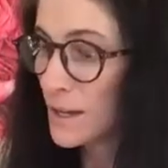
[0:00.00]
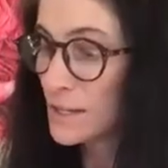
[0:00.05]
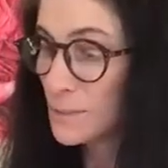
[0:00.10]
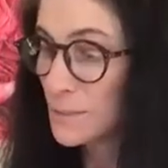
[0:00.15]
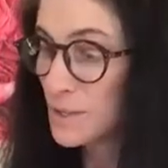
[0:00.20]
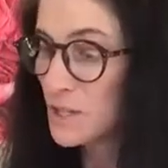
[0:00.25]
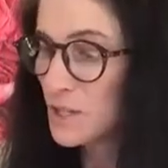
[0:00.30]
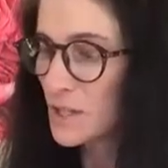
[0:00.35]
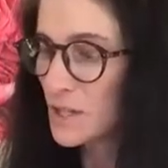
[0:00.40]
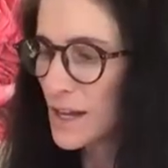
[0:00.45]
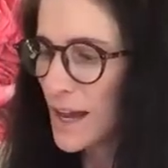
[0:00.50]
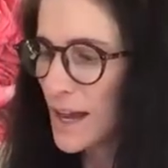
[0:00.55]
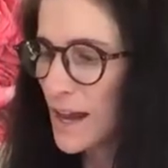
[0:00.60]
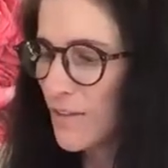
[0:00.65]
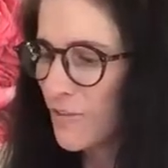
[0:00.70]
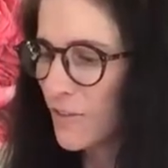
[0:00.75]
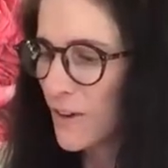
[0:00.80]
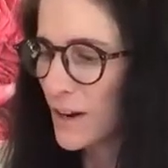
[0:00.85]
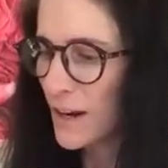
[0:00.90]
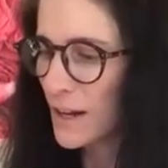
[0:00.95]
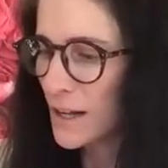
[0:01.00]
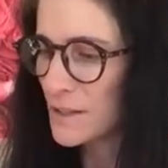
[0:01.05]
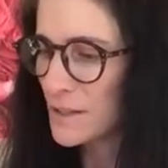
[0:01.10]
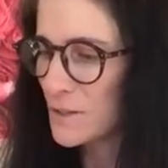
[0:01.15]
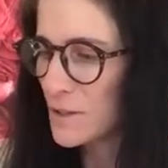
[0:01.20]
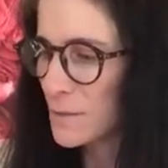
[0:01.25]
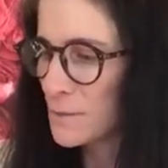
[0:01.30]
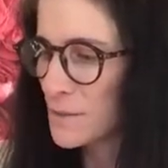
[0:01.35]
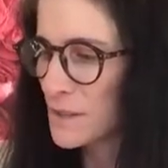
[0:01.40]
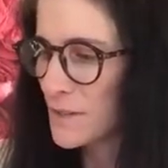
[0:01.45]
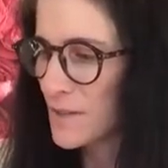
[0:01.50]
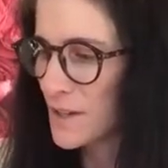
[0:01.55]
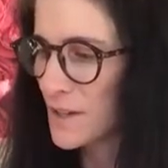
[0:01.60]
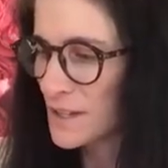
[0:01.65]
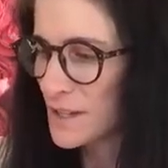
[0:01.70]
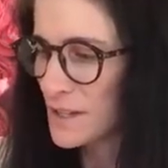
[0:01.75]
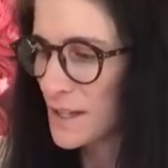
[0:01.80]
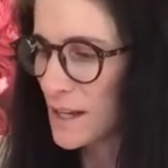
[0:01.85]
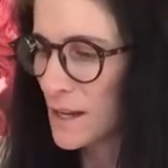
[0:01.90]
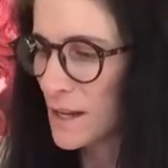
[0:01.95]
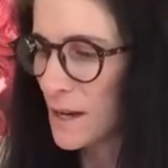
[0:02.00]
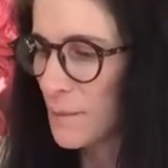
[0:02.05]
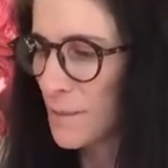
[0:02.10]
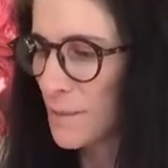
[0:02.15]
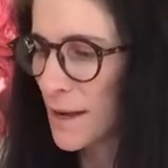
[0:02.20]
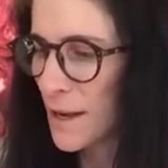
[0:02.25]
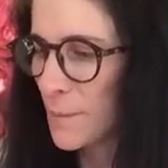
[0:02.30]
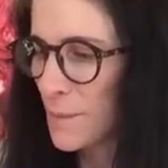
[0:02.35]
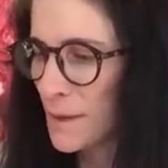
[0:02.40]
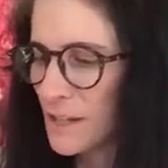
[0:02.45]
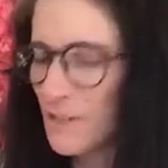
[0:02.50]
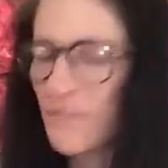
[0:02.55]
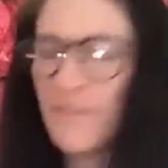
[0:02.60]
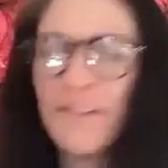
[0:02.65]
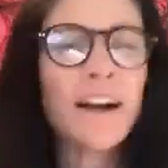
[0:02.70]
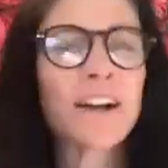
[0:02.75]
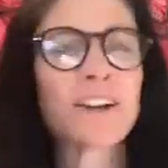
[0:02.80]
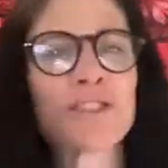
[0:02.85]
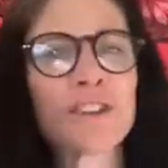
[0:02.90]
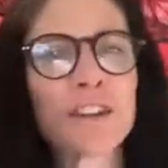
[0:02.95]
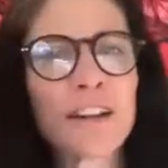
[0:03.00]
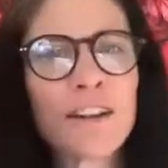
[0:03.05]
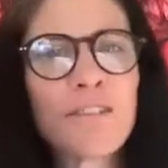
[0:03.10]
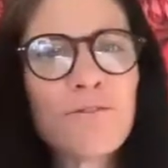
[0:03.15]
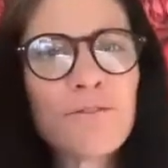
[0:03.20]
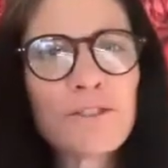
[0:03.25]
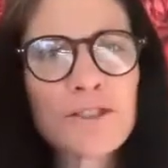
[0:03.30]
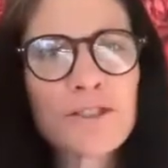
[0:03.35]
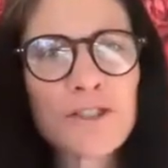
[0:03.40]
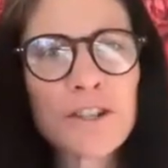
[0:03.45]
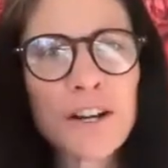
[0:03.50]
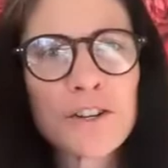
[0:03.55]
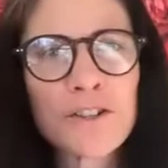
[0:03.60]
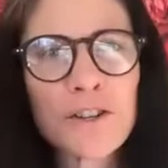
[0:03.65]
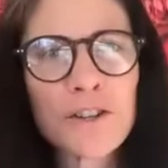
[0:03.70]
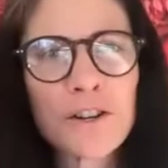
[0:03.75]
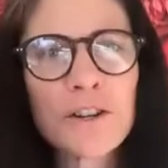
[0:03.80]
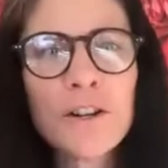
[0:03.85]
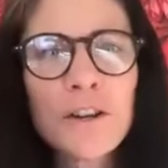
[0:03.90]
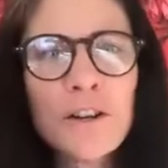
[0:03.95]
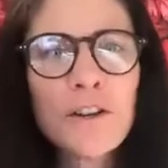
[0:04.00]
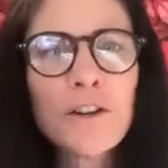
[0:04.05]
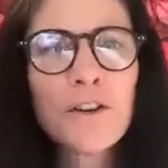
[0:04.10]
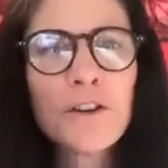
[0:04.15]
especially in Africa, in terms of extending biomanufacturing infrastructure.